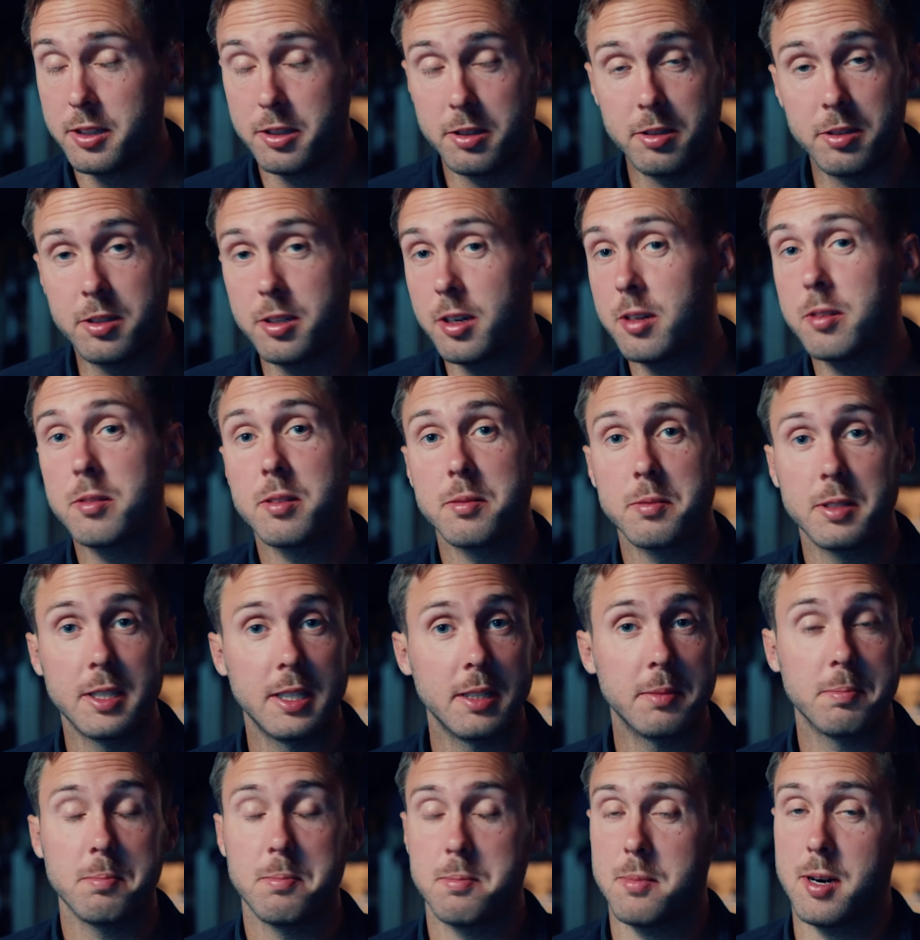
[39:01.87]
You don't
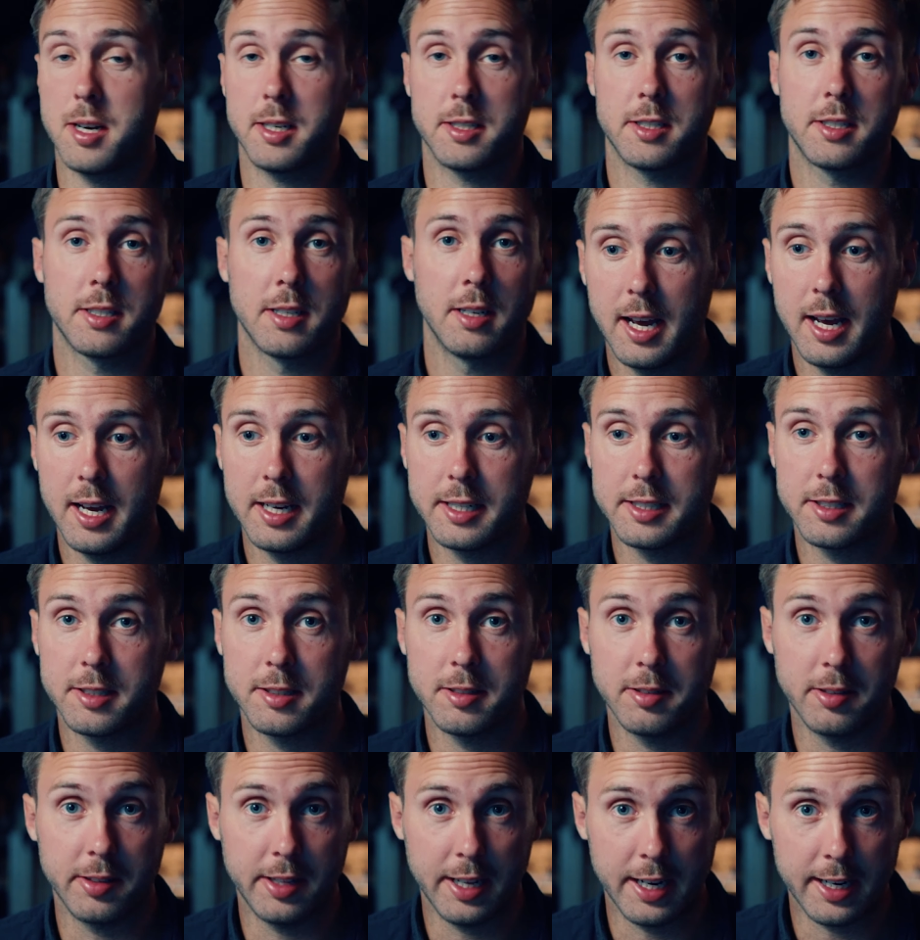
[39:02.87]
need much,
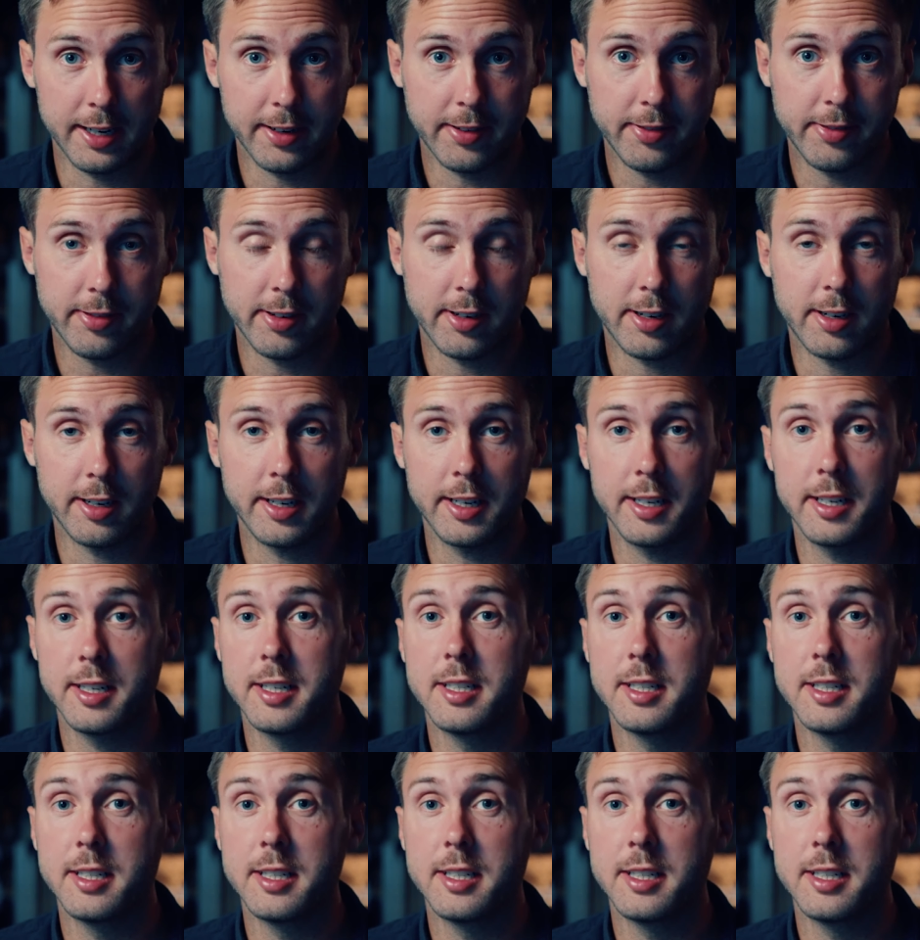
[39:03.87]
so therefore